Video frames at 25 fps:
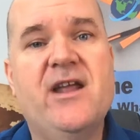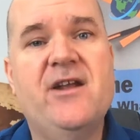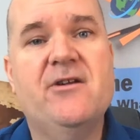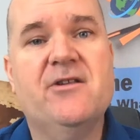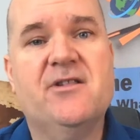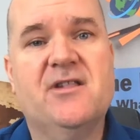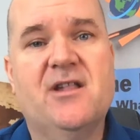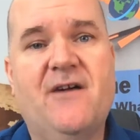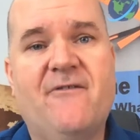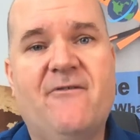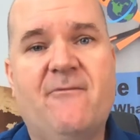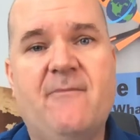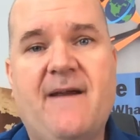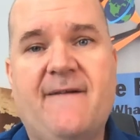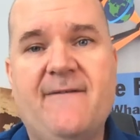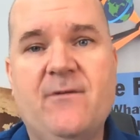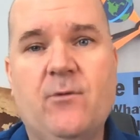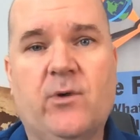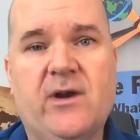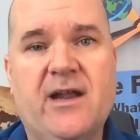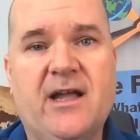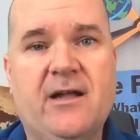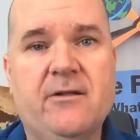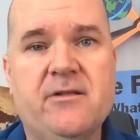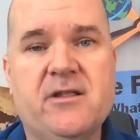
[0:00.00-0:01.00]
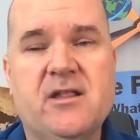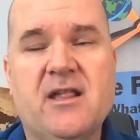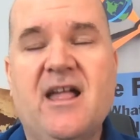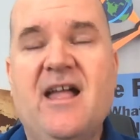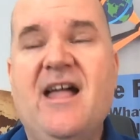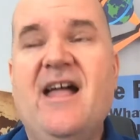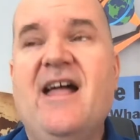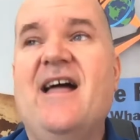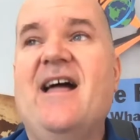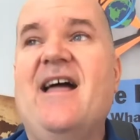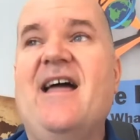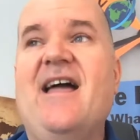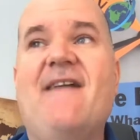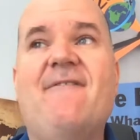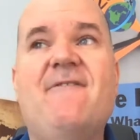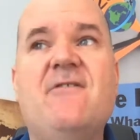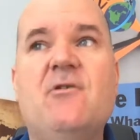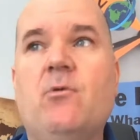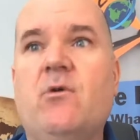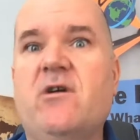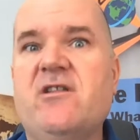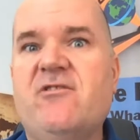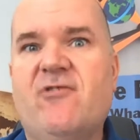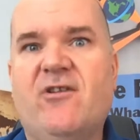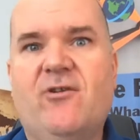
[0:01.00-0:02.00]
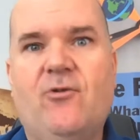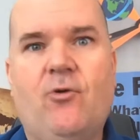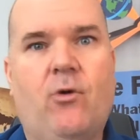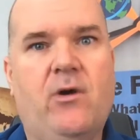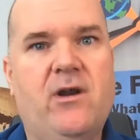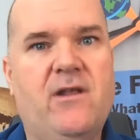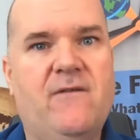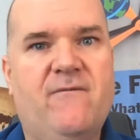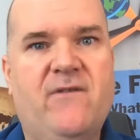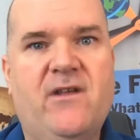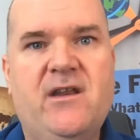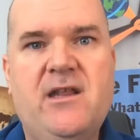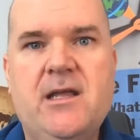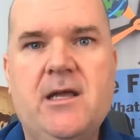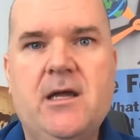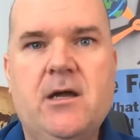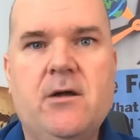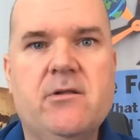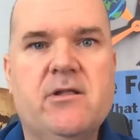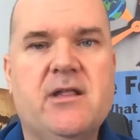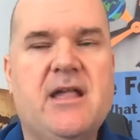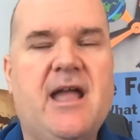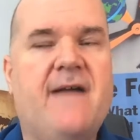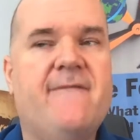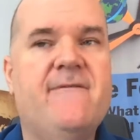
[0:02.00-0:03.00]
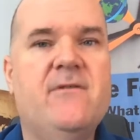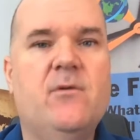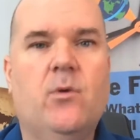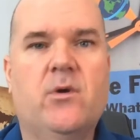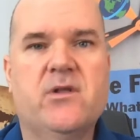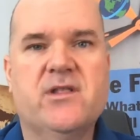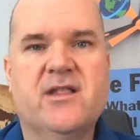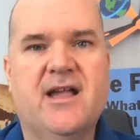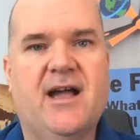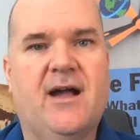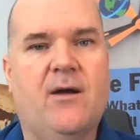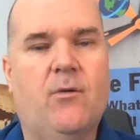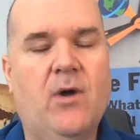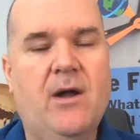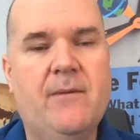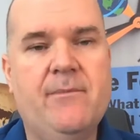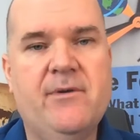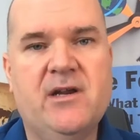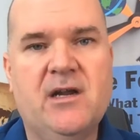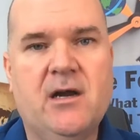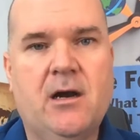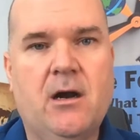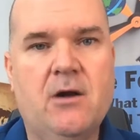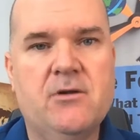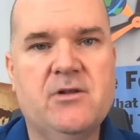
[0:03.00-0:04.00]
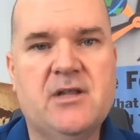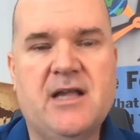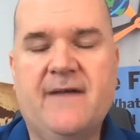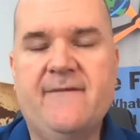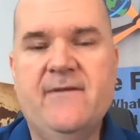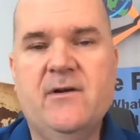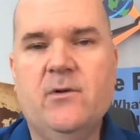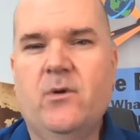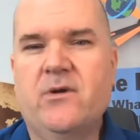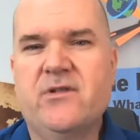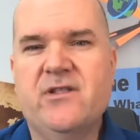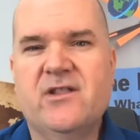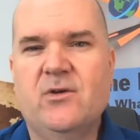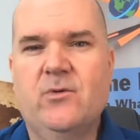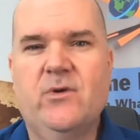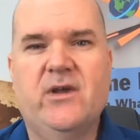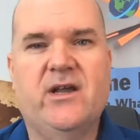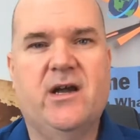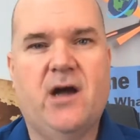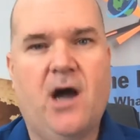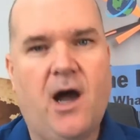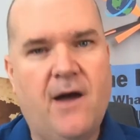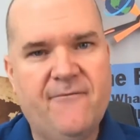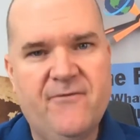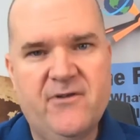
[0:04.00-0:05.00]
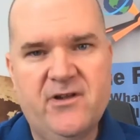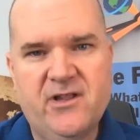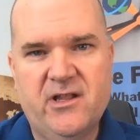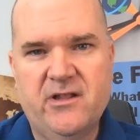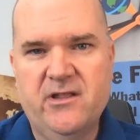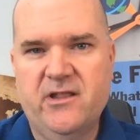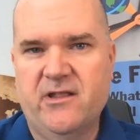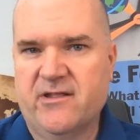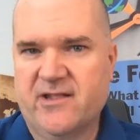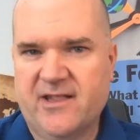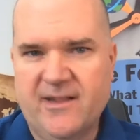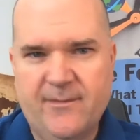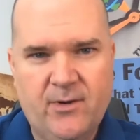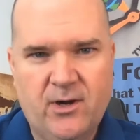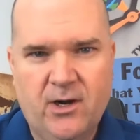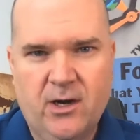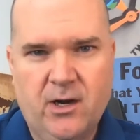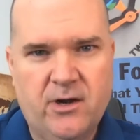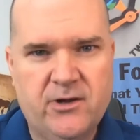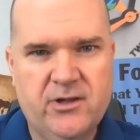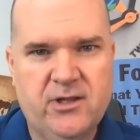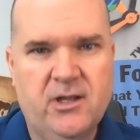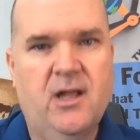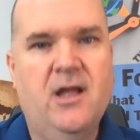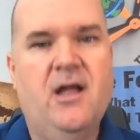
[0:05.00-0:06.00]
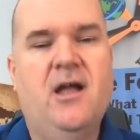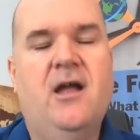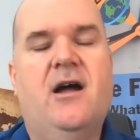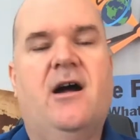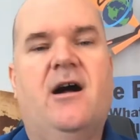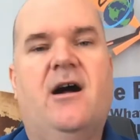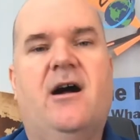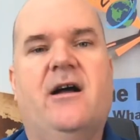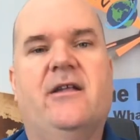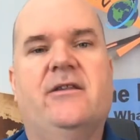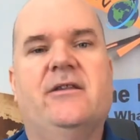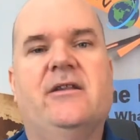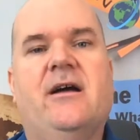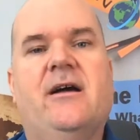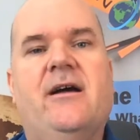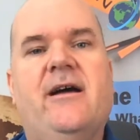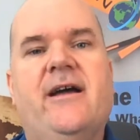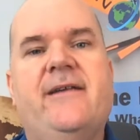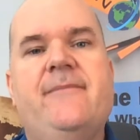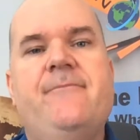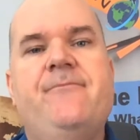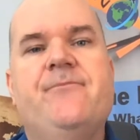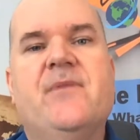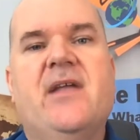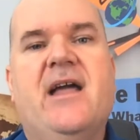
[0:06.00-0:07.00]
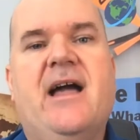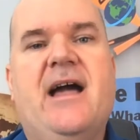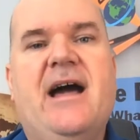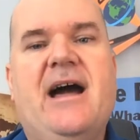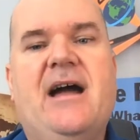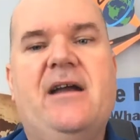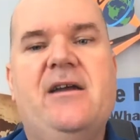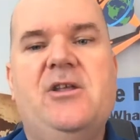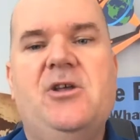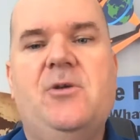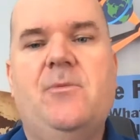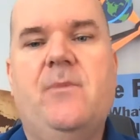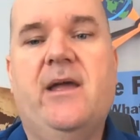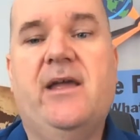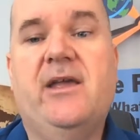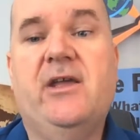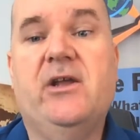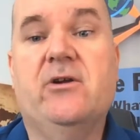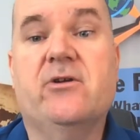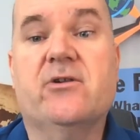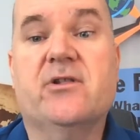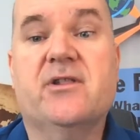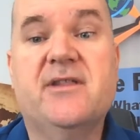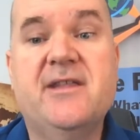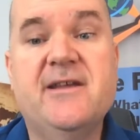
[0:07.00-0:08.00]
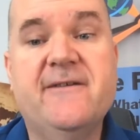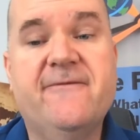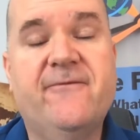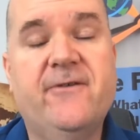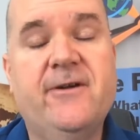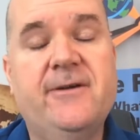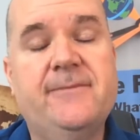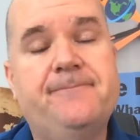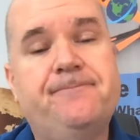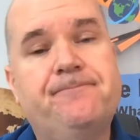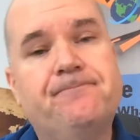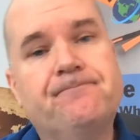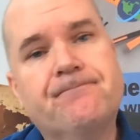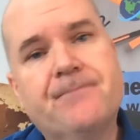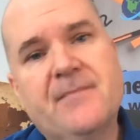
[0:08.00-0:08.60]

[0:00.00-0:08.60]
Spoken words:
yourself from everyone else. Everyone's recording videos. Everyone's got webinars. Everyone's doing conferences and seminars online. How do you make yours different?